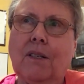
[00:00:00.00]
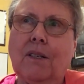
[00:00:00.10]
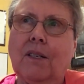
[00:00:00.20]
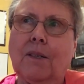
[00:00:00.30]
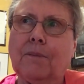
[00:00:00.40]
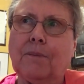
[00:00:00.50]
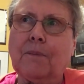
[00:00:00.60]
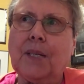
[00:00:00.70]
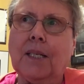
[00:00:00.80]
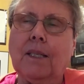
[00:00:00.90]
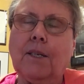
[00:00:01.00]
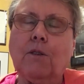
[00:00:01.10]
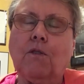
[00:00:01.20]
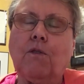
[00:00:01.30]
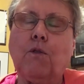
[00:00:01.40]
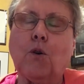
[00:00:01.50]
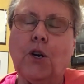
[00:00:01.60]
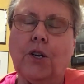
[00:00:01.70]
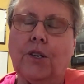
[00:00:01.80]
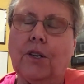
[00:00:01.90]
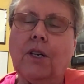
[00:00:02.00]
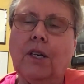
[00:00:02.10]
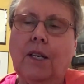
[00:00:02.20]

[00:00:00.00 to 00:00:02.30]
a little foreign